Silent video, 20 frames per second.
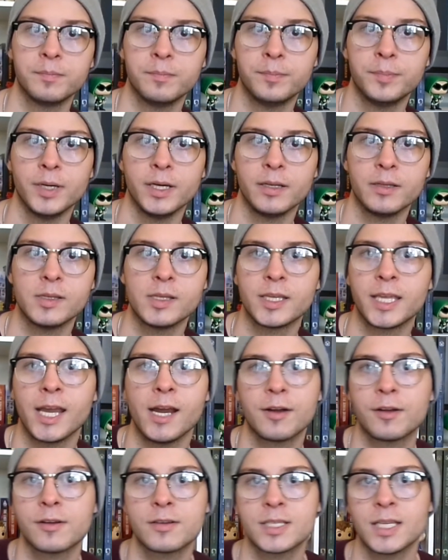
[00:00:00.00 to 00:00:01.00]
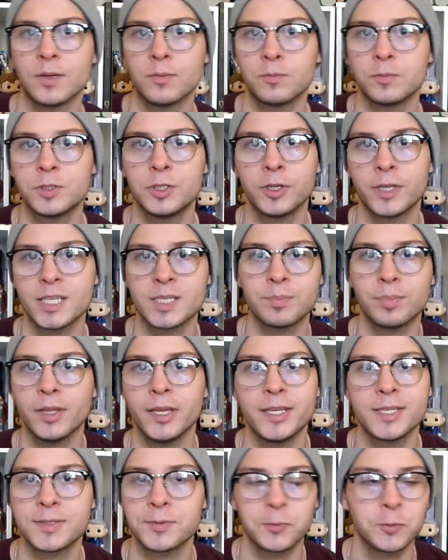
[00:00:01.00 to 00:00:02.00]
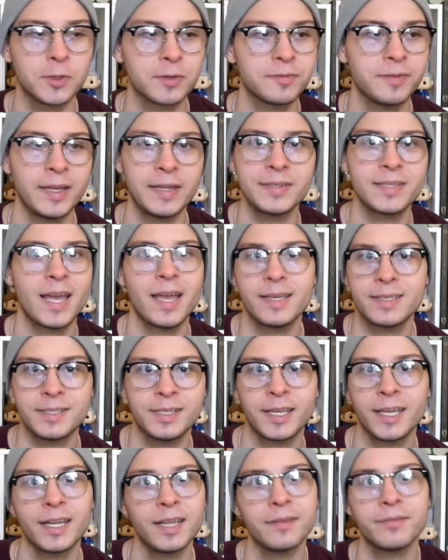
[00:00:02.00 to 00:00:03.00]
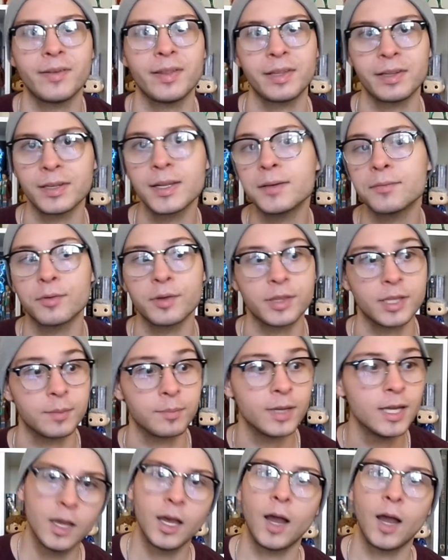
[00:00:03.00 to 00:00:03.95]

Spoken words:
but the characters that took his place were fantastic, and I fell in love with them.